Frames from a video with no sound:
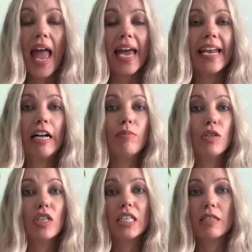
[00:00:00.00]
and help
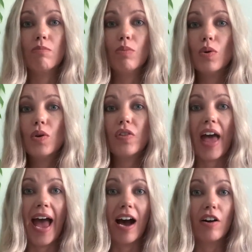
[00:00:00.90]
to smooth
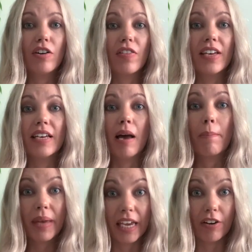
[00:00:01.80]
out the
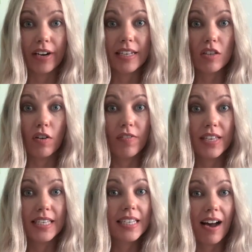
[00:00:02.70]
appearance of the
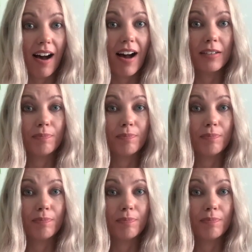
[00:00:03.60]
scar.